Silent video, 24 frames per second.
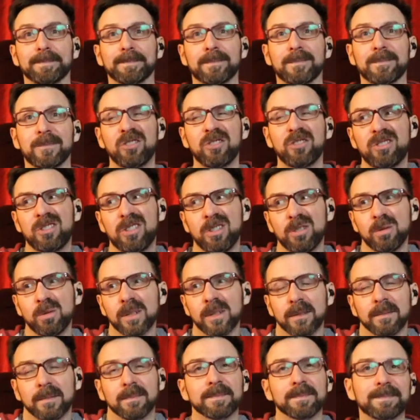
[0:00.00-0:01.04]
Just do it.
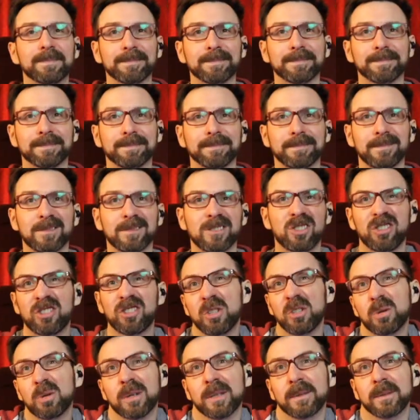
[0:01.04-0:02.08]
Do
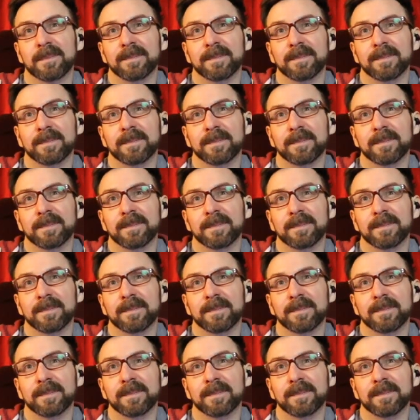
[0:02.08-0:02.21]
it.